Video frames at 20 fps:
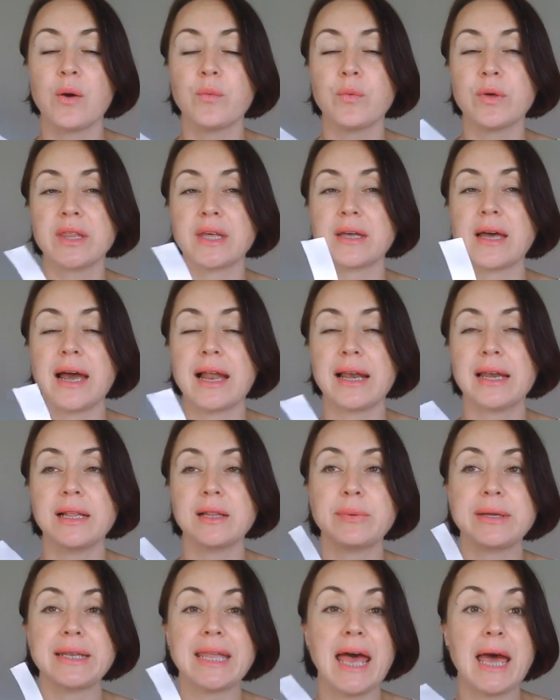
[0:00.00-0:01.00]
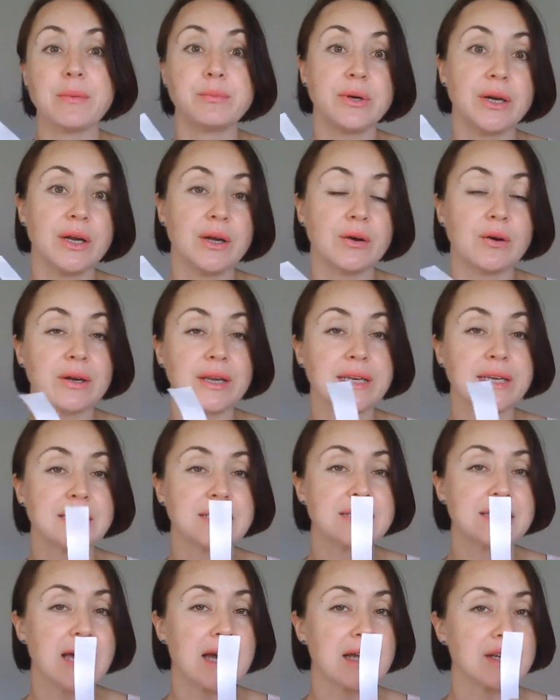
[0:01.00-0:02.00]
with a little bit apricot-y
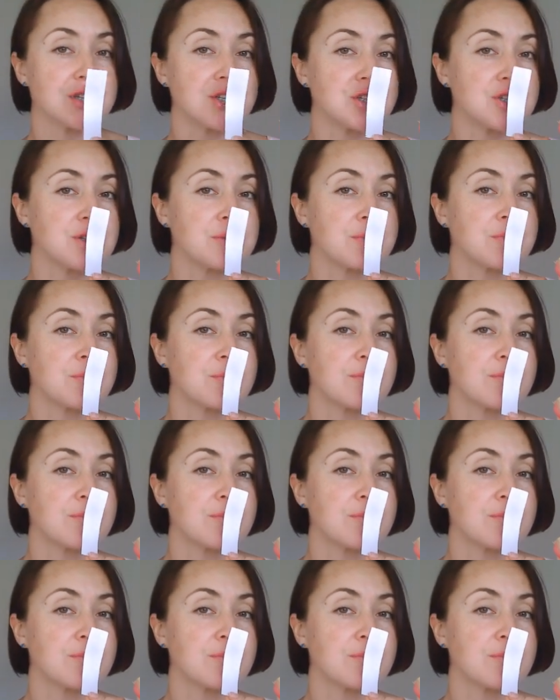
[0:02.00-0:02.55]
touch